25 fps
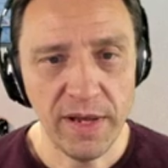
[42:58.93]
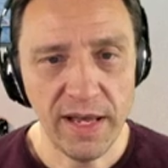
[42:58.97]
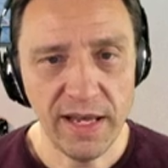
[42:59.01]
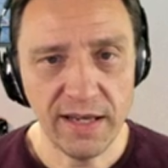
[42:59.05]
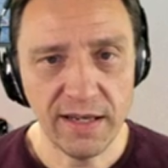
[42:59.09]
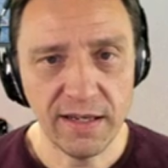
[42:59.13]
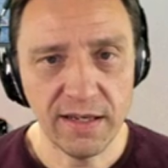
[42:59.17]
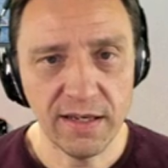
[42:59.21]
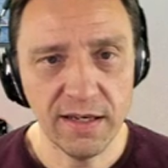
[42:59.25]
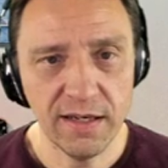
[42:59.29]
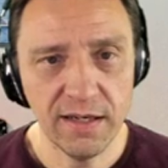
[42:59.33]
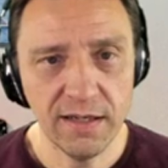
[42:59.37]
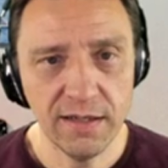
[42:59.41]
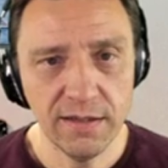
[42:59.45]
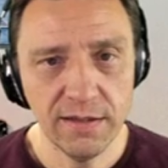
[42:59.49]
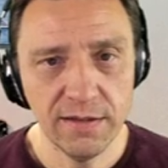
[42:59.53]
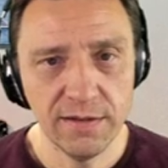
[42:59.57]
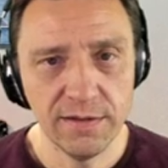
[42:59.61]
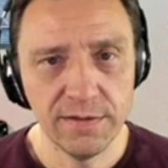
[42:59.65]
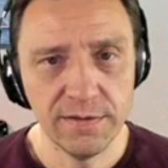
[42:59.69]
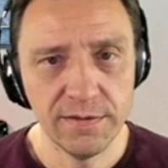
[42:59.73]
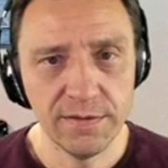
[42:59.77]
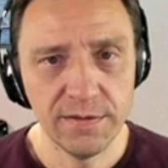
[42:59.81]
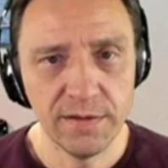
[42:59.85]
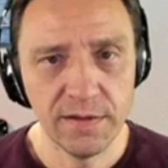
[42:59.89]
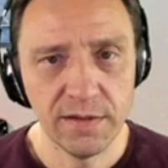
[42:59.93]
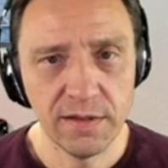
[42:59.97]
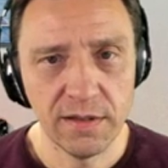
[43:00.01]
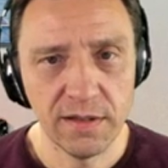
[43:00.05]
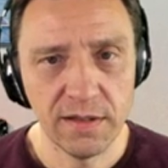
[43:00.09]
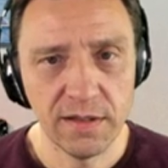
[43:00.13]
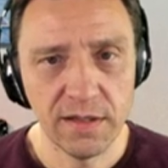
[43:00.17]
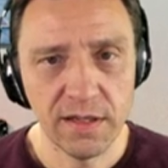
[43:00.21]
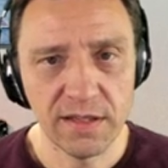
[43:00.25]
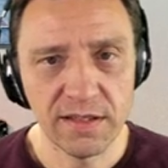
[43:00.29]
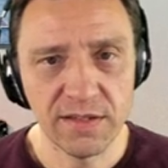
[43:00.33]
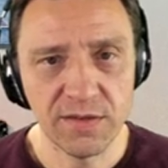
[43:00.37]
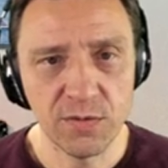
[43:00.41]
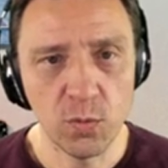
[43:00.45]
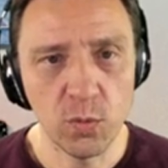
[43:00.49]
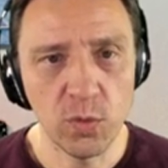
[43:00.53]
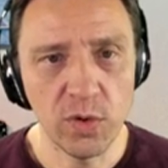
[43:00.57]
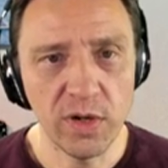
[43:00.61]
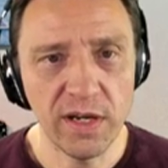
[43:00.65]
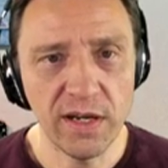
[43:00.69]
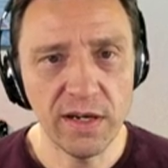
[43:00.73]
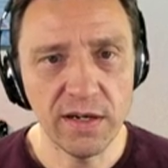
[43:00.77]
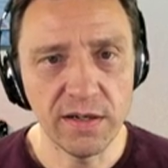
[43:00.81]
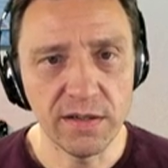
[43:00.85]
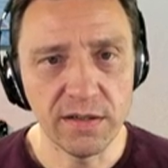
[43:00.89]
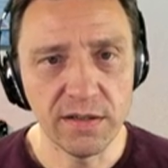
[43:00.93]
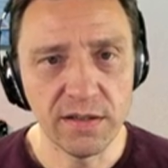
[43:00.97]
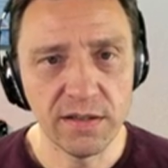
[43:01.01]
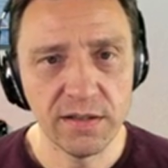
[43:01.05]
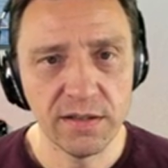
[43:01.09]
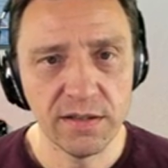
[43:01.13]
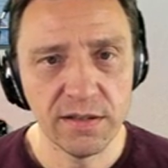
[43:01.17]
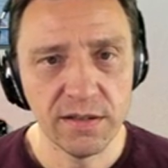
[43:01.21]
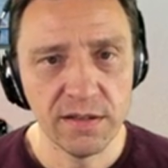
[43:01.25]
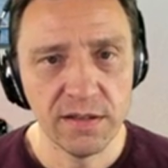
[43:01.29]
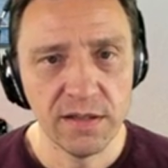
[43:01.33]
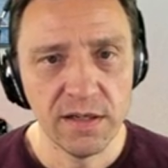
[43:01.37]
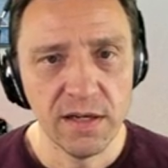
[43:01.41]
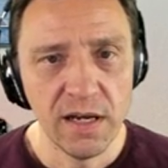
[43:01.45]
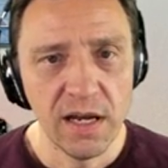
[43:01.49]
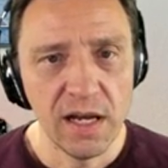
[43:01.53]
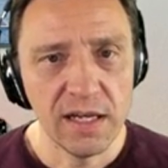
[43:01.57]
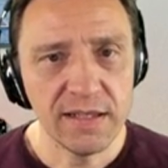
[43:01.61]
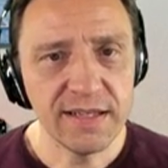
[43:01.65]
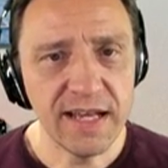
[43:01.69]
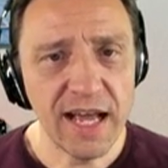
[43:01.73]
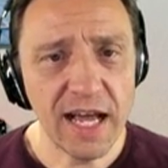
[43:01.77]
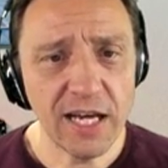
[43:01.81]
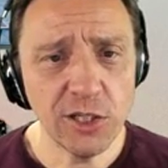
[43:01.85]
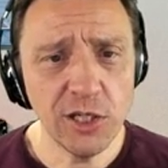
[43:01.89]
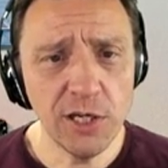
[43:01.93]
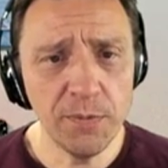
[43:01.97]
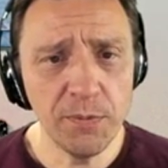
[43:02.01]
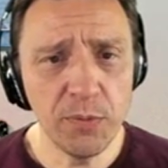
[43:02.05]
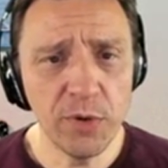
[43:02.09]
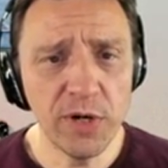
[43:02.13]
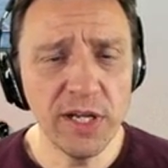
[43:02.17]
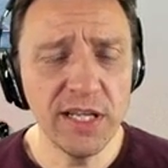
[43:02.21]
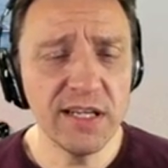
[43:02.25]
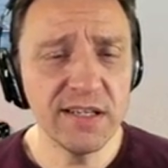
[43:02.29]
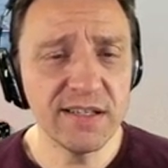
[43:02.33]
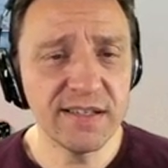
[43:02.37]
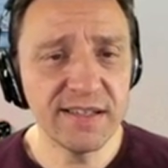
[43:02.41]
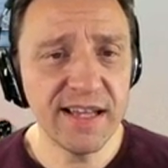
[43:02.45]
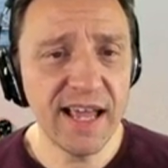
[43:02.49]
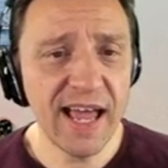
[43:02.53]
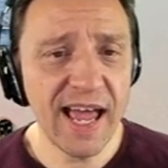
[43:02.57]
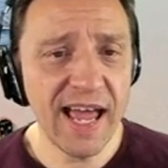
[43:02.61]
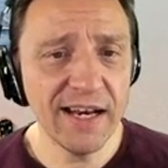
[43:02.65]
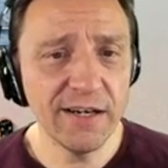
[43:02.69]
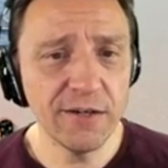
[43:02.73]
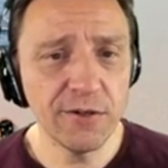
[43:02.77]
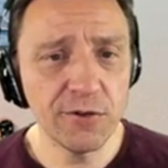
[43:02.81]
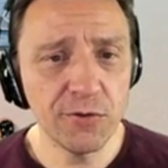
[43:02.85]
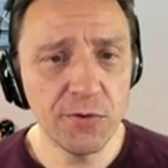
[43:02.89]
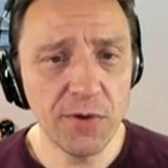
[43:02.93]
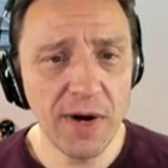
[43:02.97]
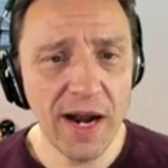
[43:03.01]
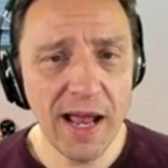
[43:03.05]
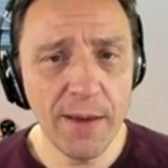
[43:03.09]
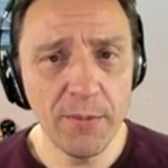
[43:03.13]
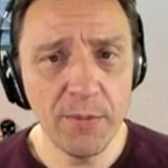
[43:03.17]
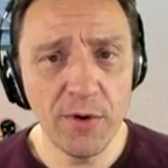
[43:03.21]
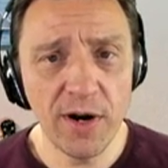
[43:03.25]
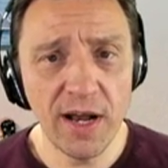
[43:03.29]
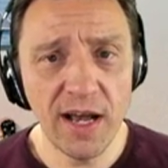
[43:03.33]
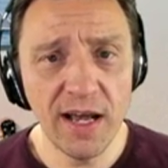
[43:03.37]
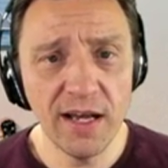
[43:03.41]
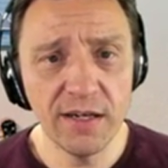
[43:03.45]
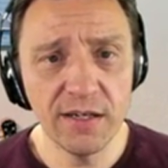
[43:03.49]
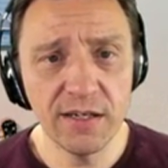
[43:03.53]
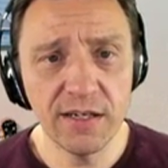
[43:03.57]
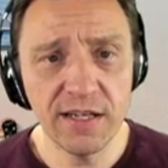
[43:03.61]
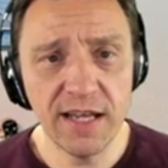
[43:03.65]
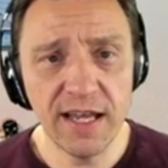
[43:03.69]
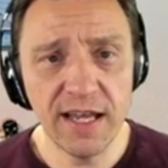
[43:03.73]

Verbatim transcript: Eka. Here. It's actually pretty standard Ram Rider